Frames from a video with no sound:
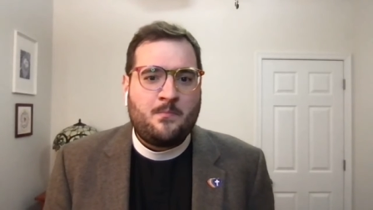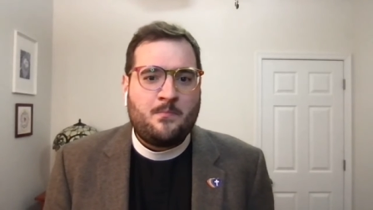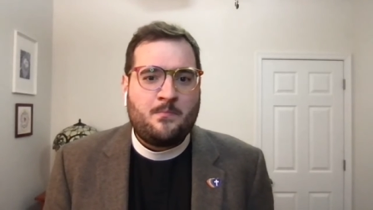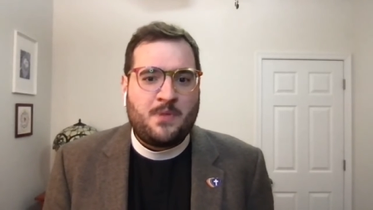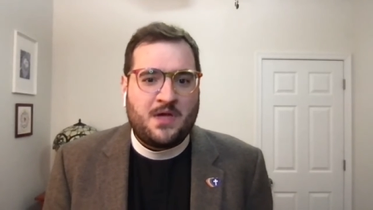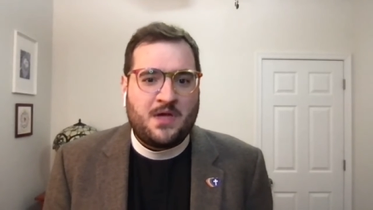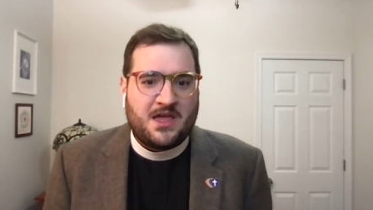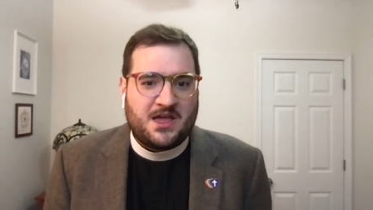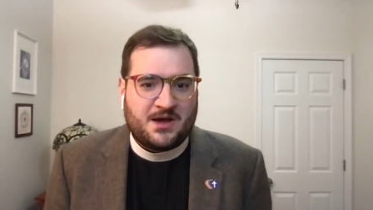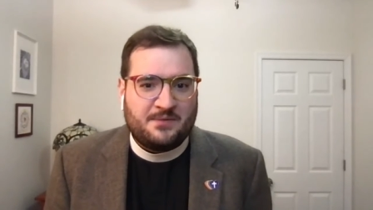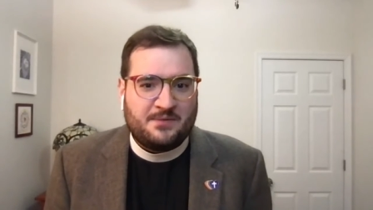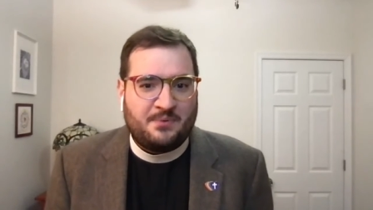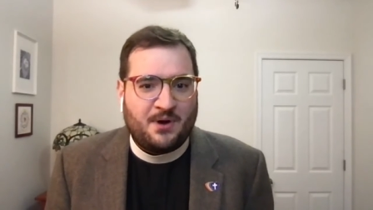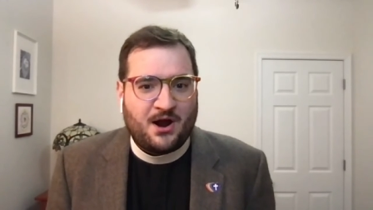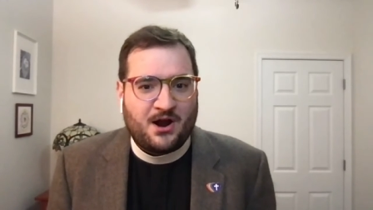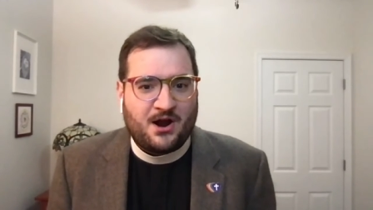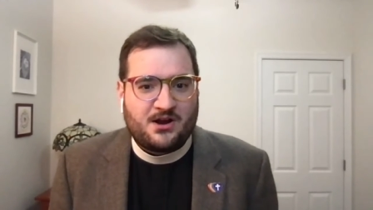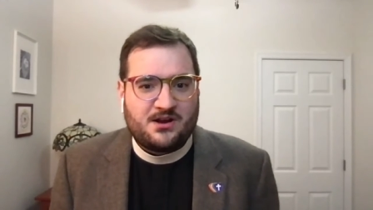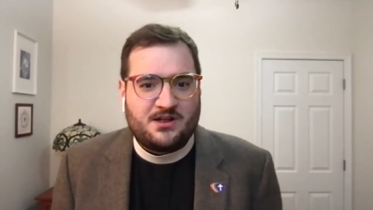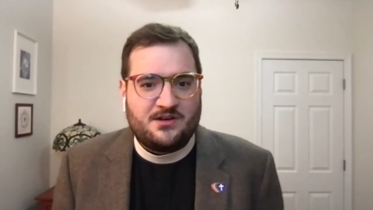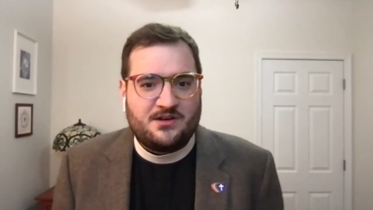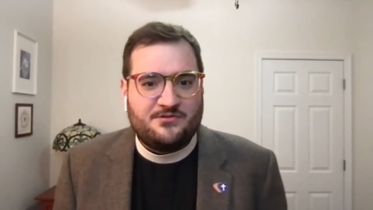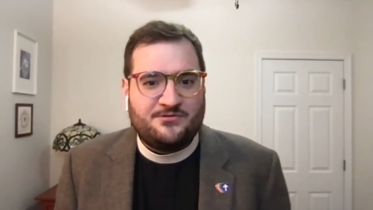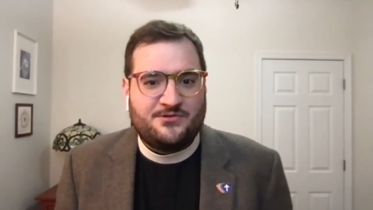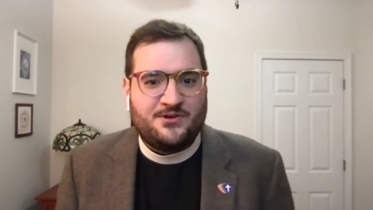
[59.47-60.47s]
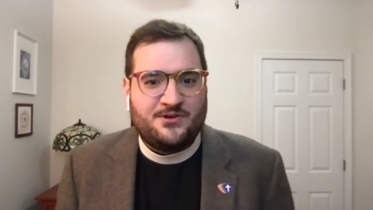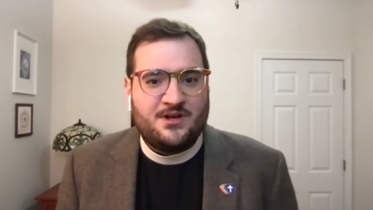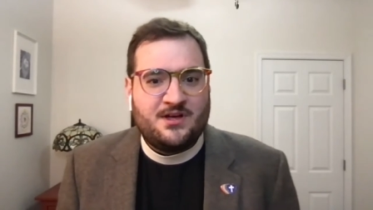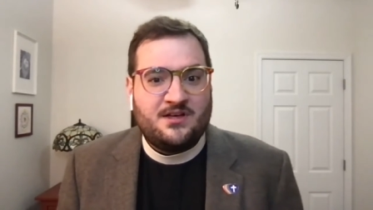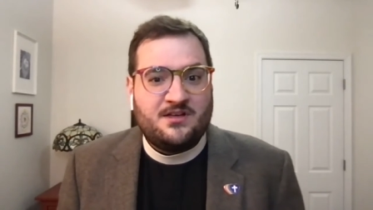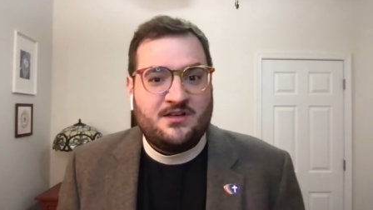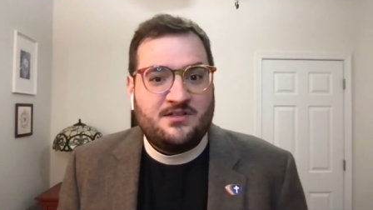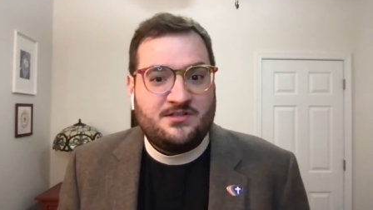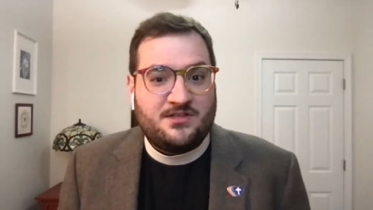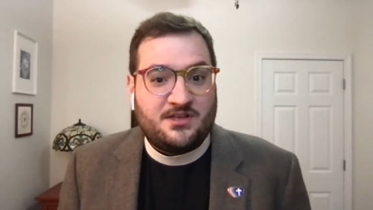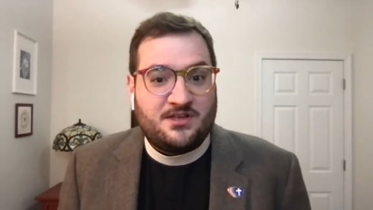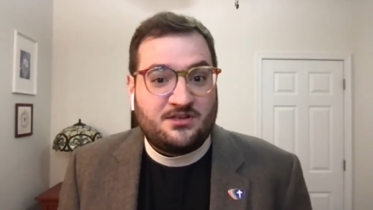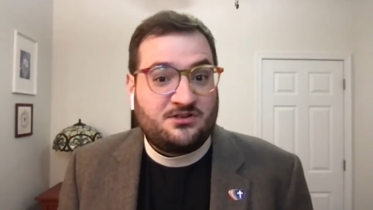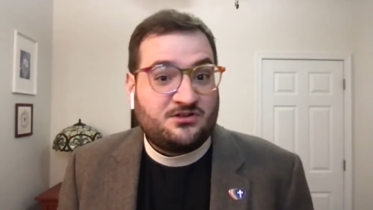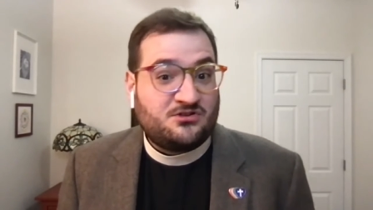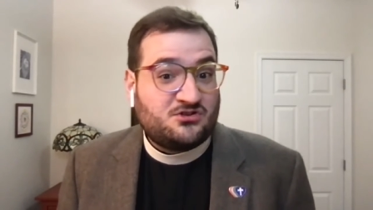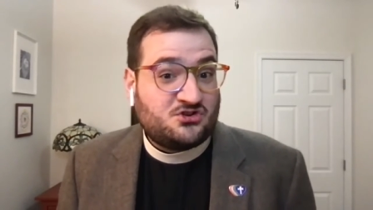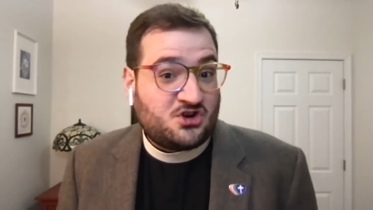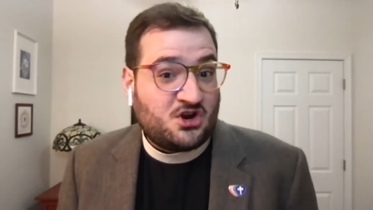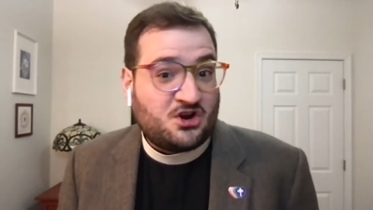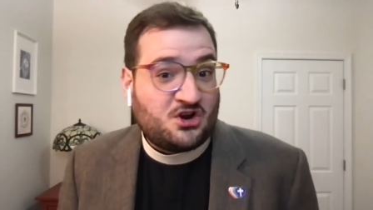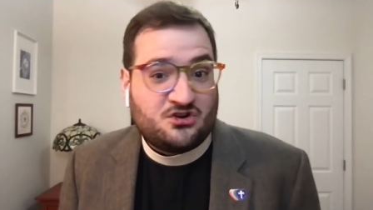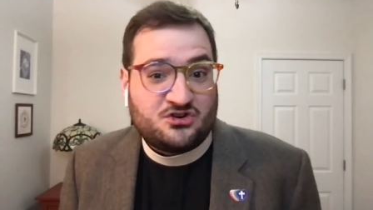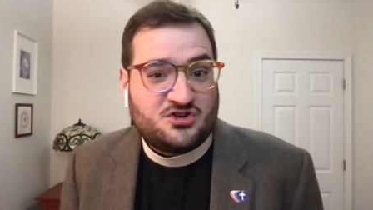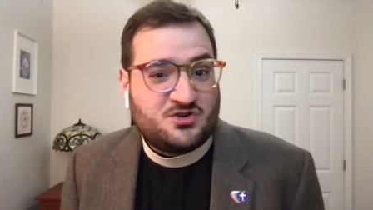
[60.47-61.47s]
Being a part of this
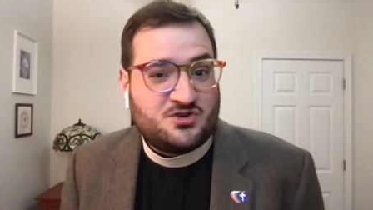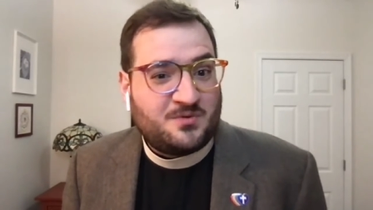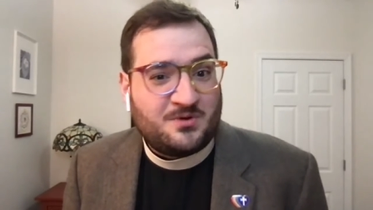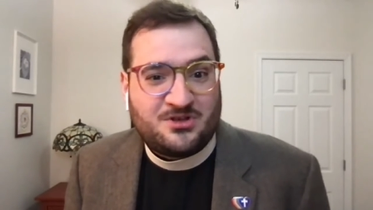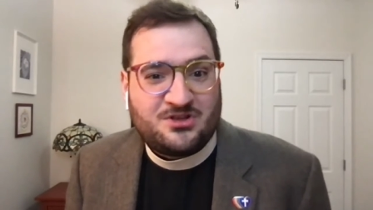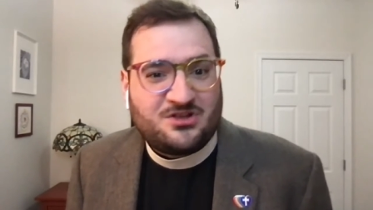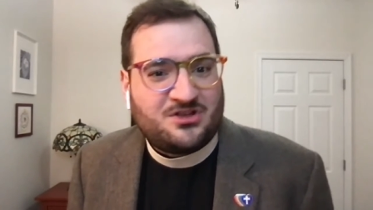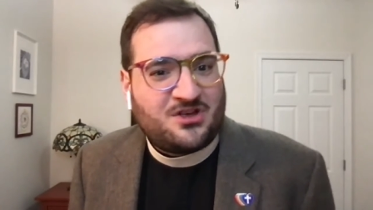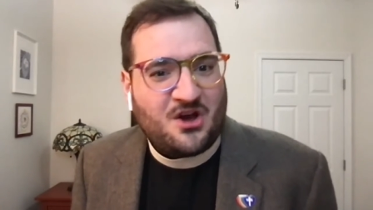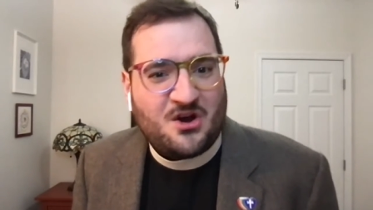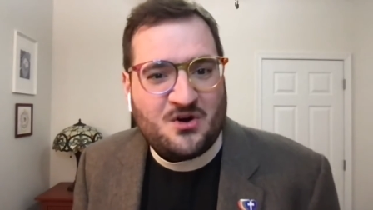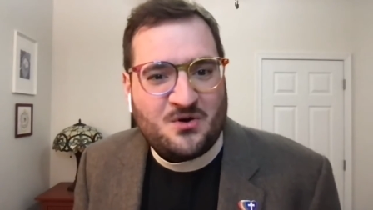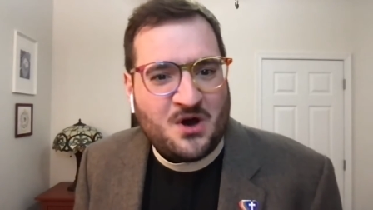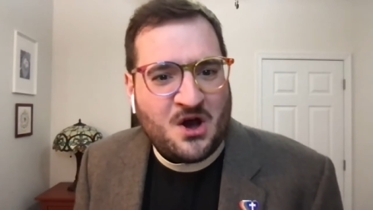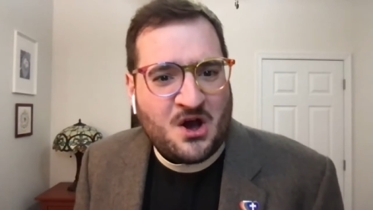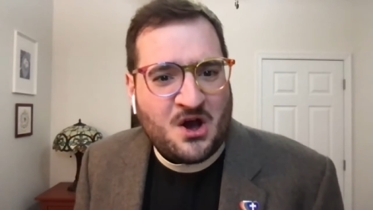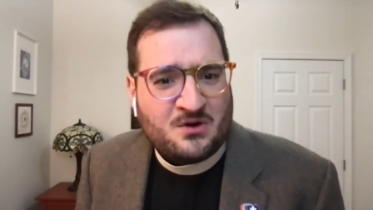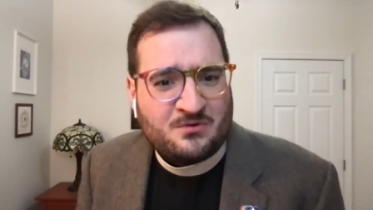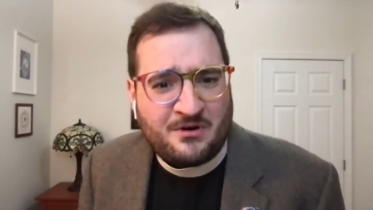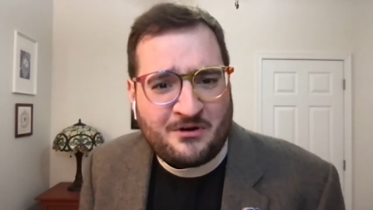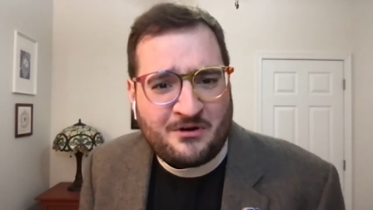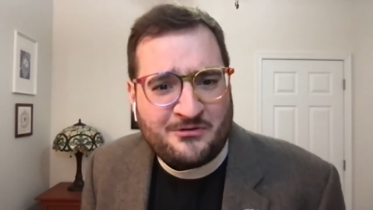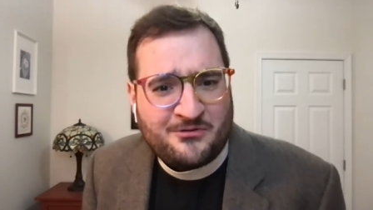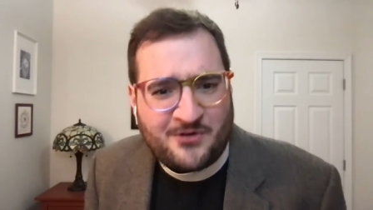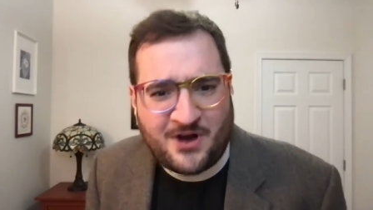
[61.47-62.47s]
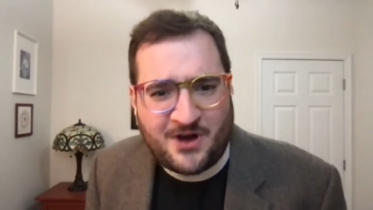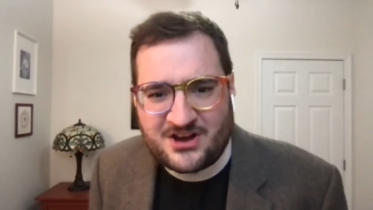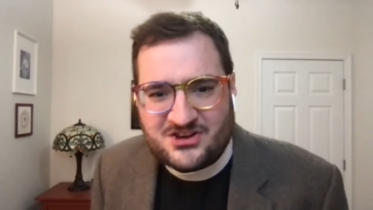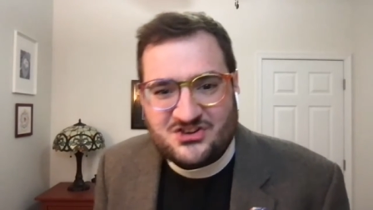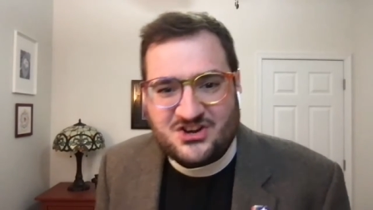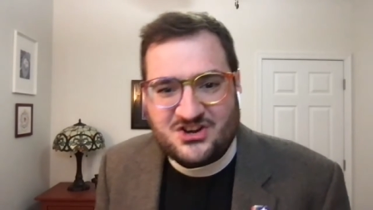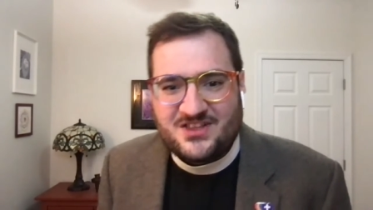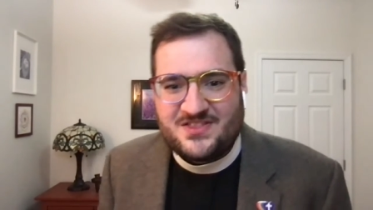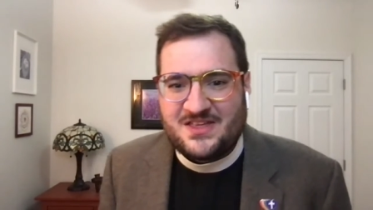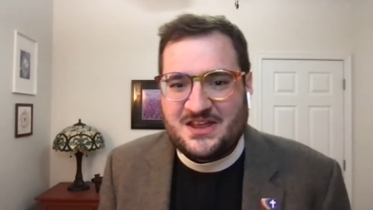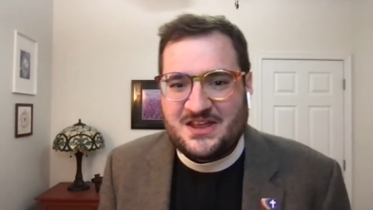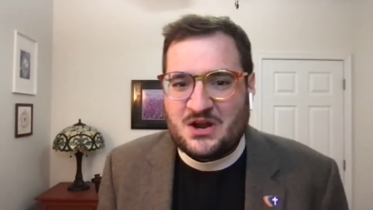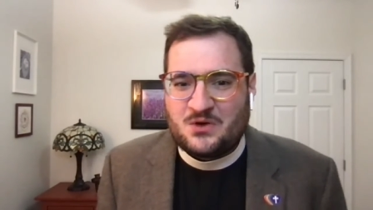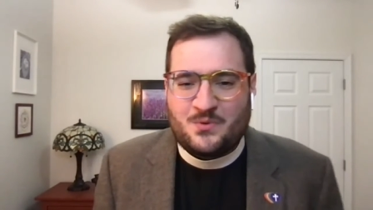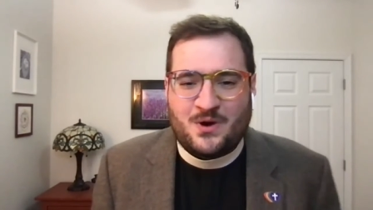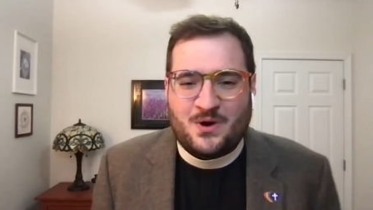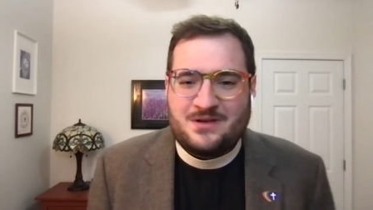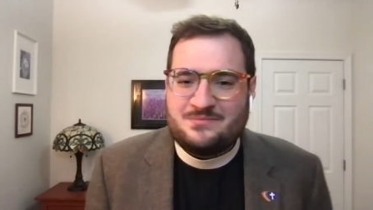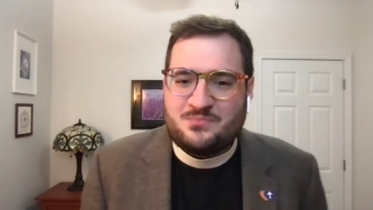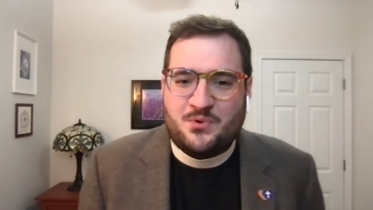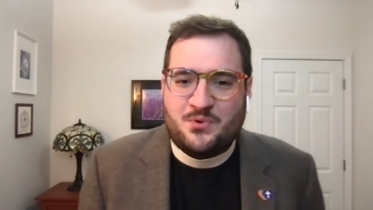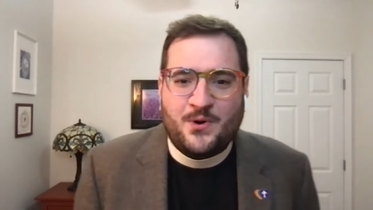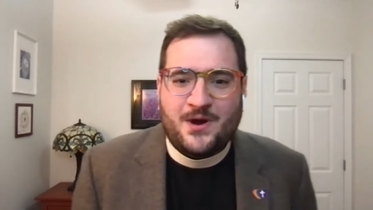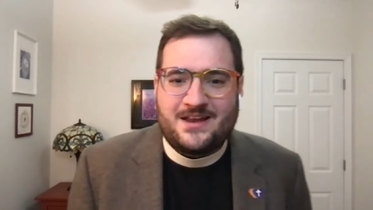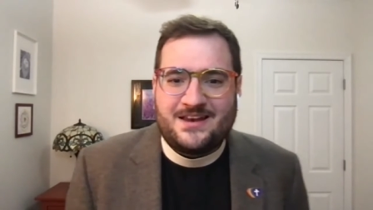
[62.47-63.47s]
church was so refreshing that at
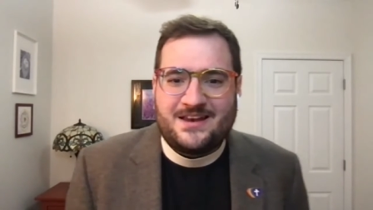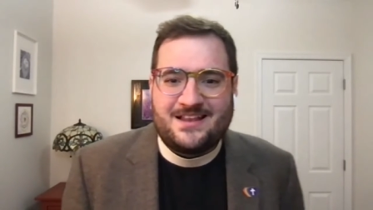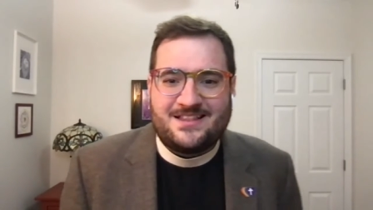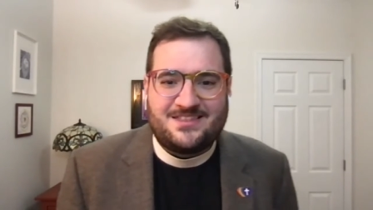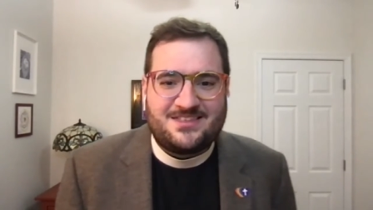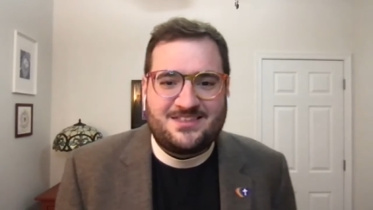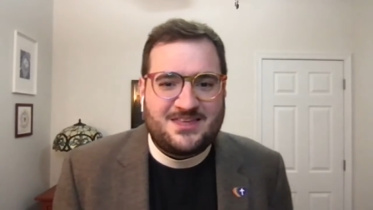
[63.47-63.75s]
one point it